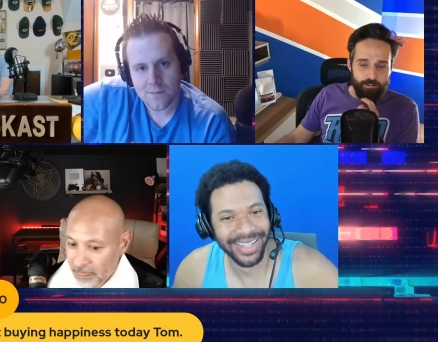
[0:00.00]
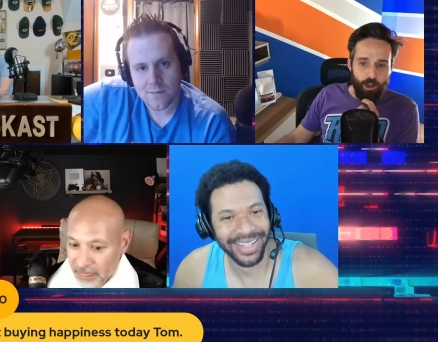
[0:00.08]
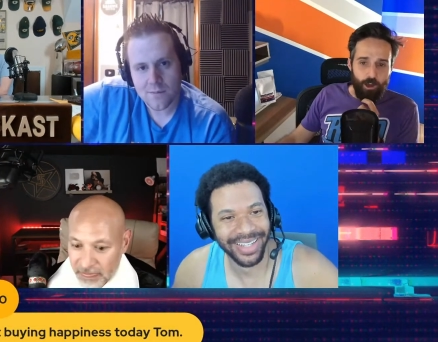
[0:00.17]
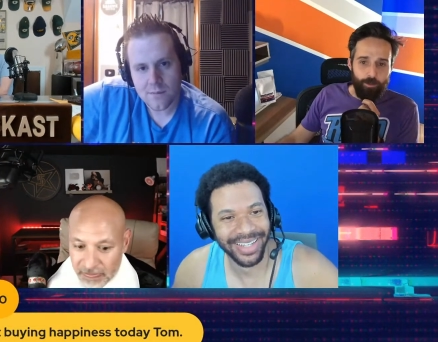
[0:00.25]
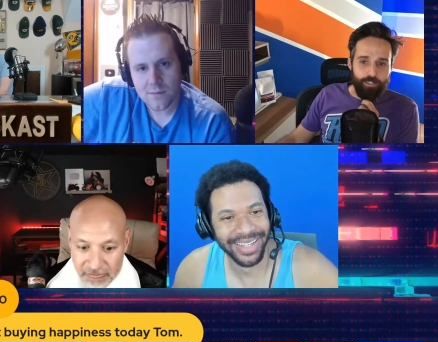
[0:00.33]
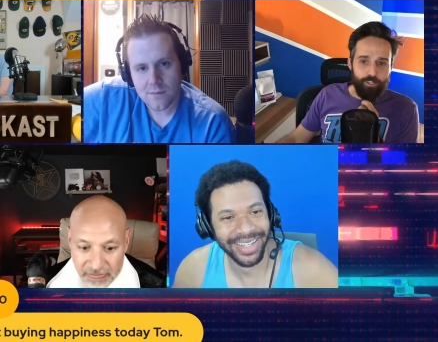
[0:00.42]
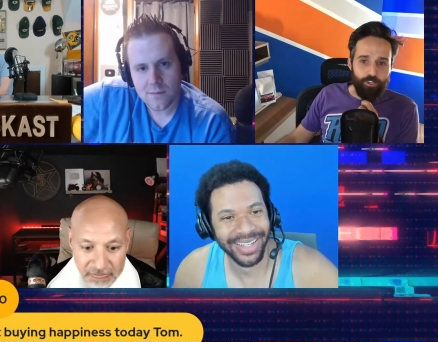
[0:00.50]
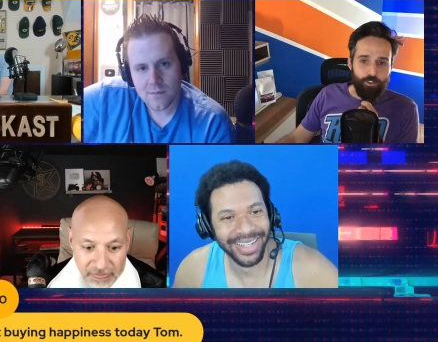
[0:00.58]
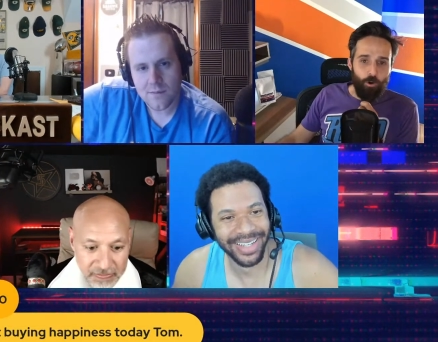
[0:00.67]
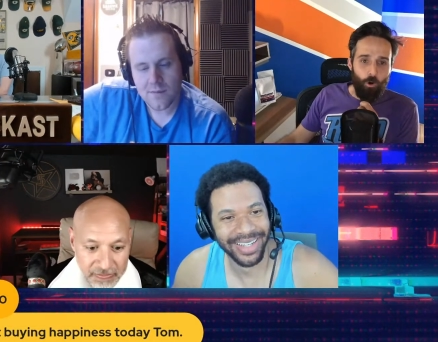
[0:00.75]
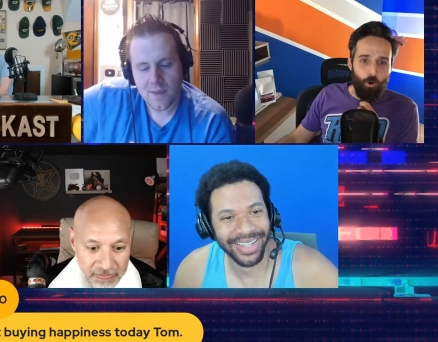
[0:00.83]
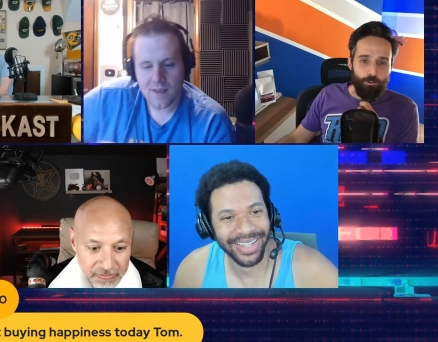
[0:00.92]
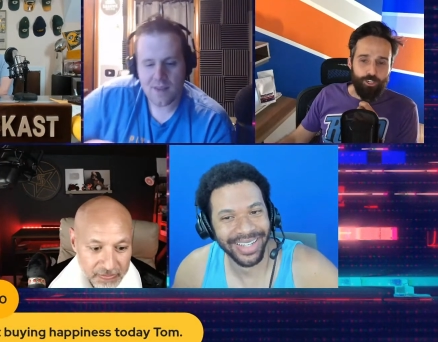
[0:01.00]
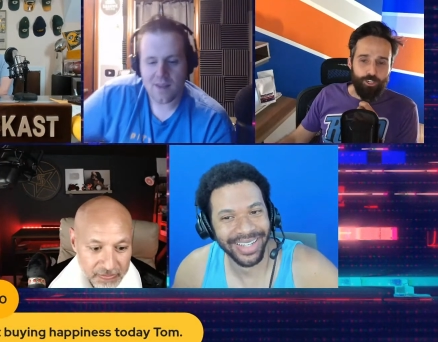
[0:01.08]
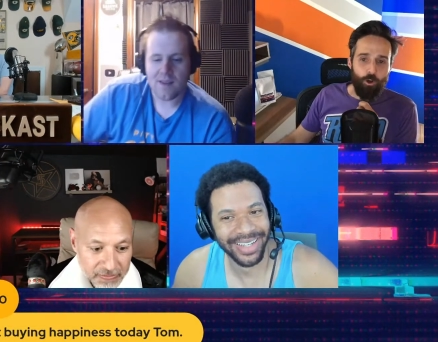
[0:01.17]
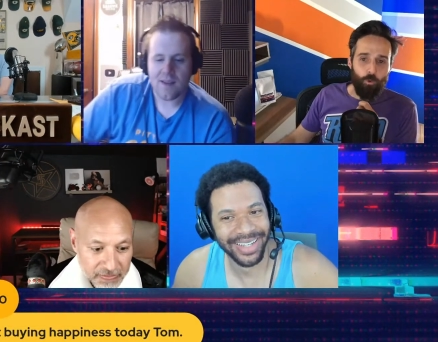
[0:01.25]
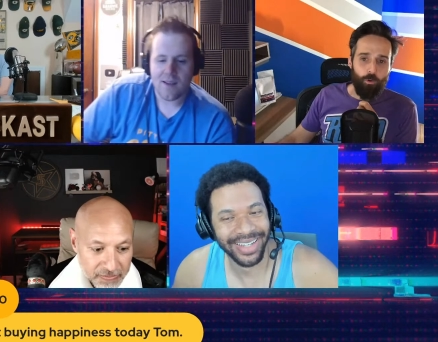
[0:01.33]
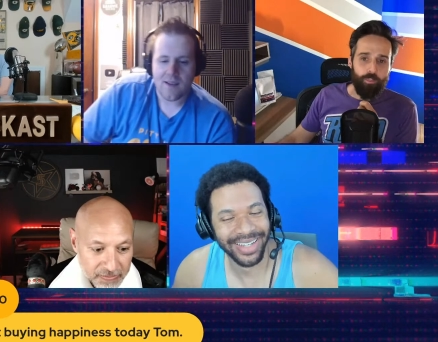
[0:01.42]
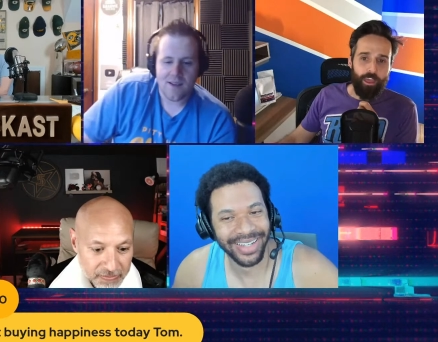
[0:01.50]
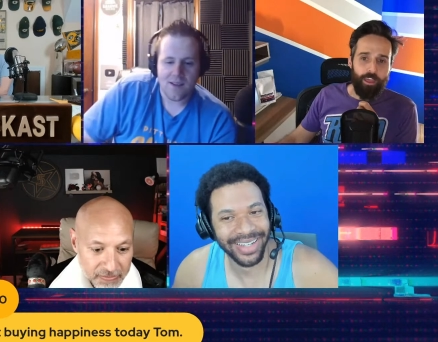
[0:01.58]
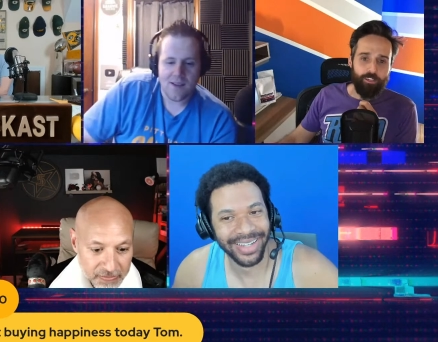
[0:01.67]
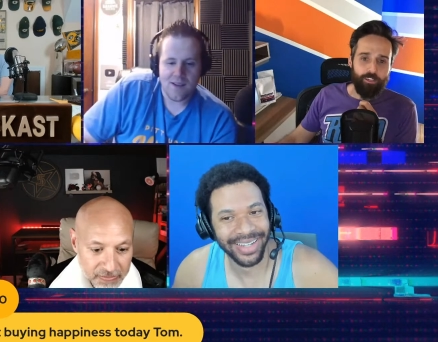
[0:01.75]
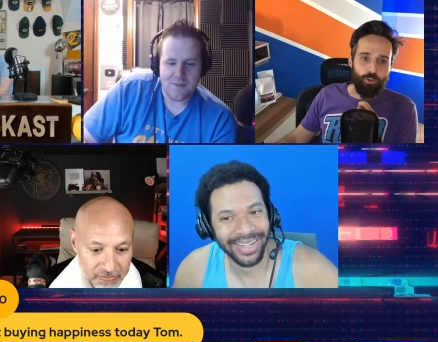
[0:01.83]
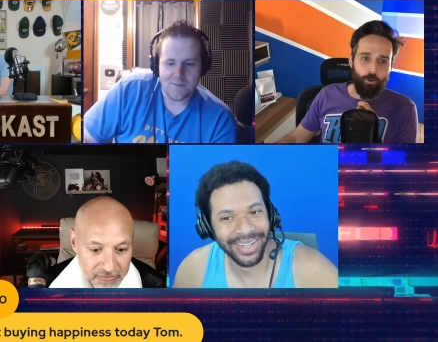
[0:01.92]
Speaker 1: Tom has to do the whole show with
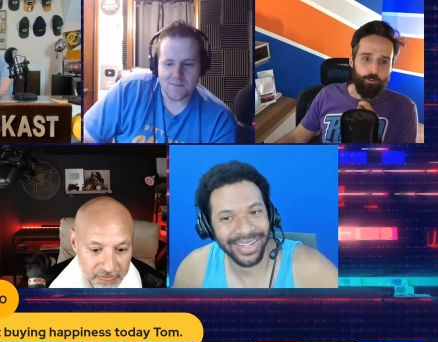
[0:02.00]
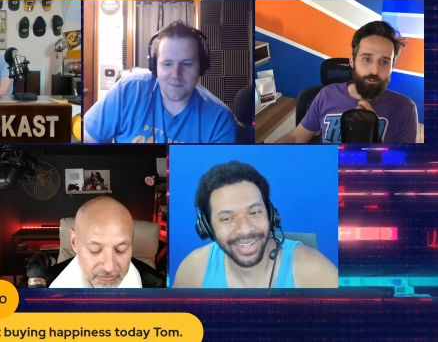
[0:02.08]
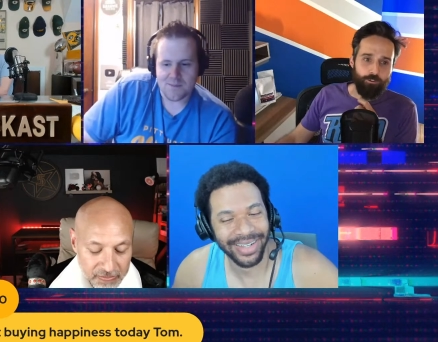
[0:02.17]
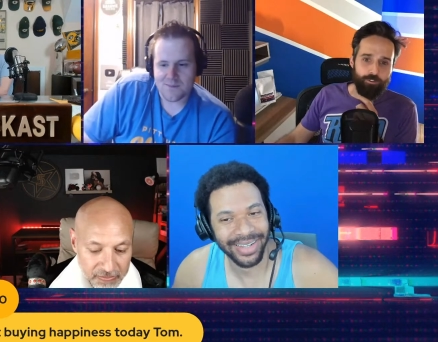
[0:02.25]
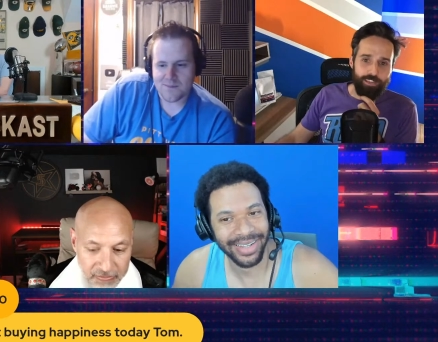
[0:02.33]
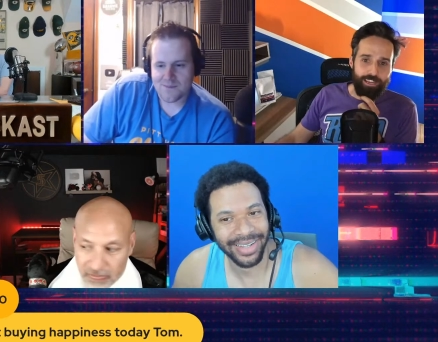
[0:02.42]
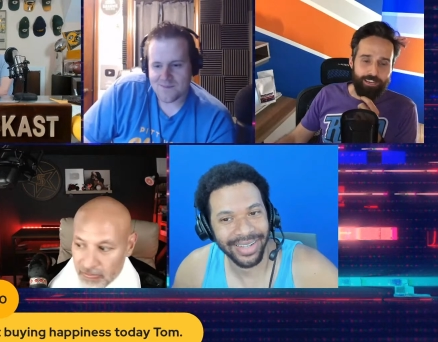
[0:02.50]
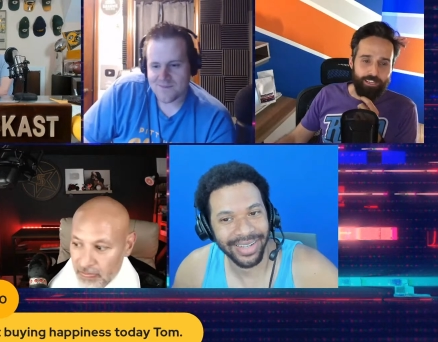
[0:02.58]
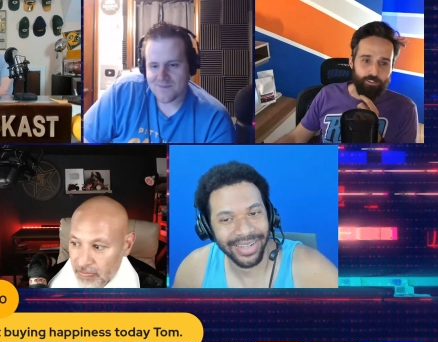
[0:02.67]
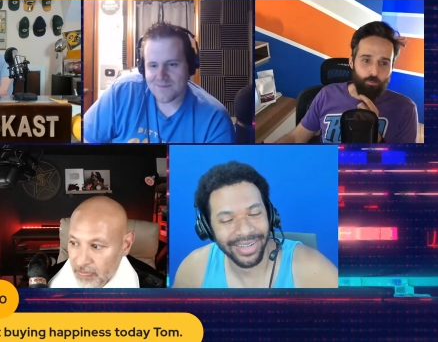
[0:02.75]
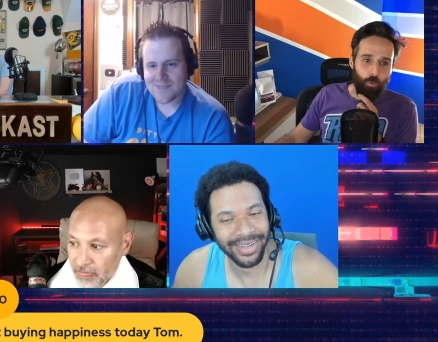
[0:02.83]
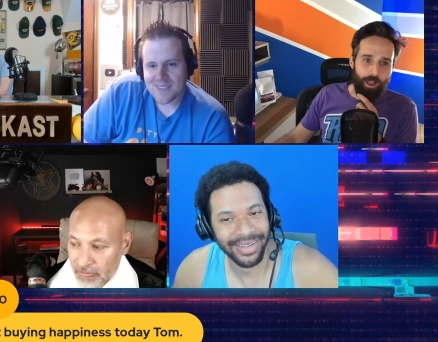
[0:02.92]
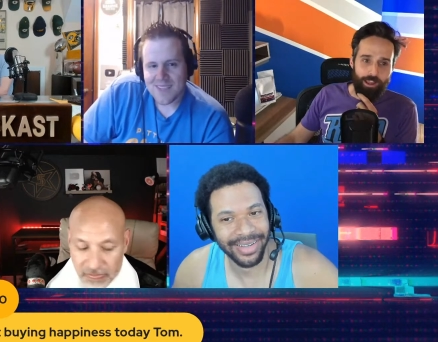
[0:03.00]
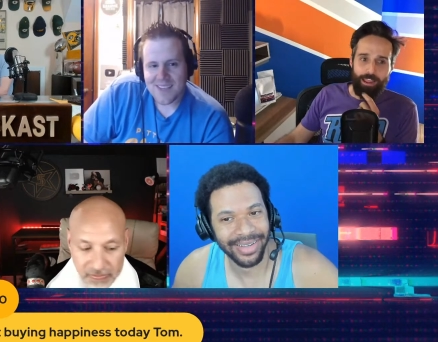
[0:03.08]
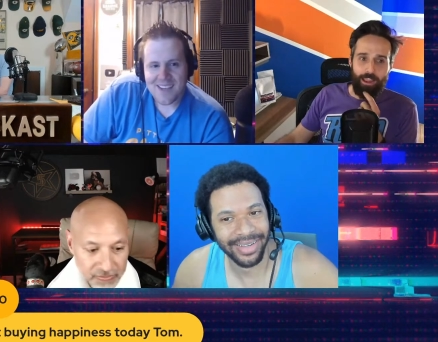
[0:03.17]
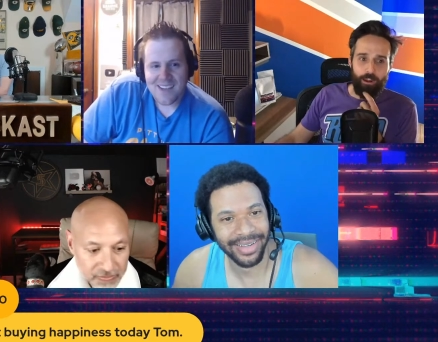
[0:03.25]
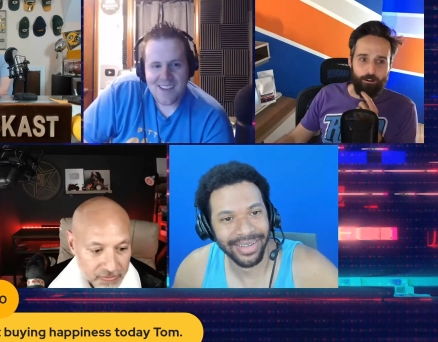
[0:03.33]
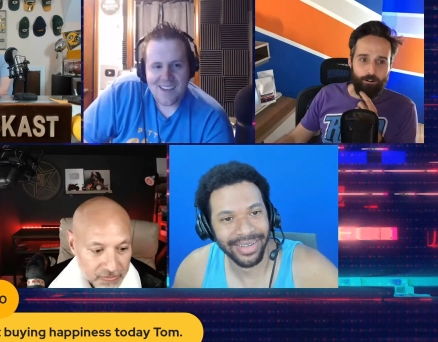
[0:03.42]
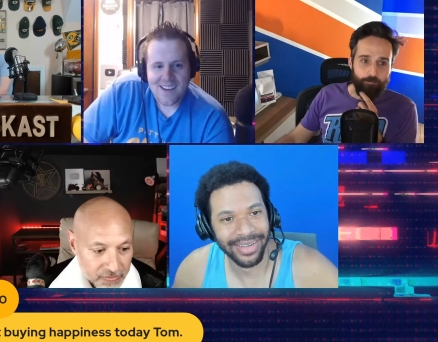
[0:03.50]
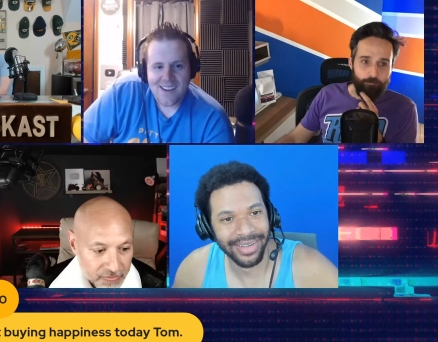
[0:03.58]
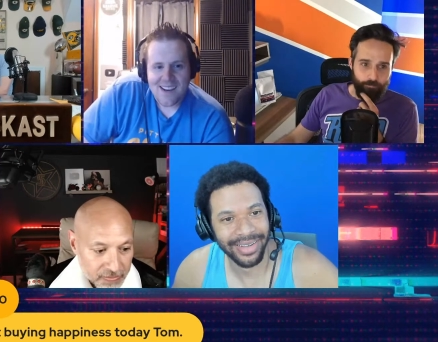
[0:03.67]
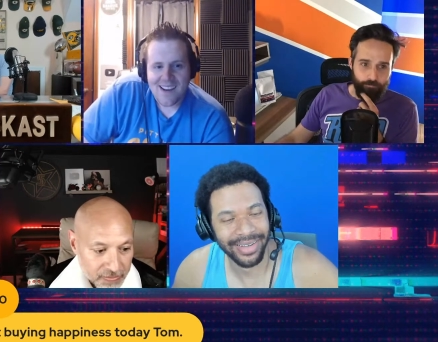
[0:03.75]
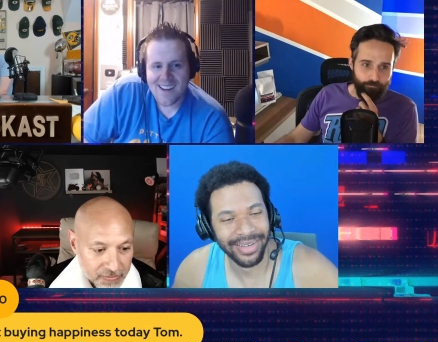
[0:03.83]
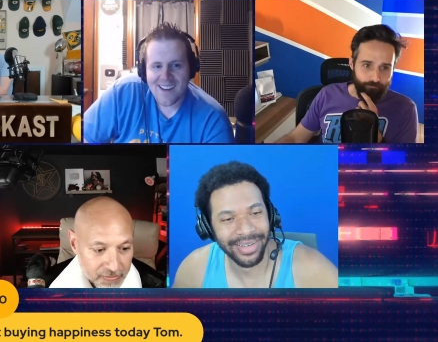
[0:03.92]
Head and Shoulders in his wet hair.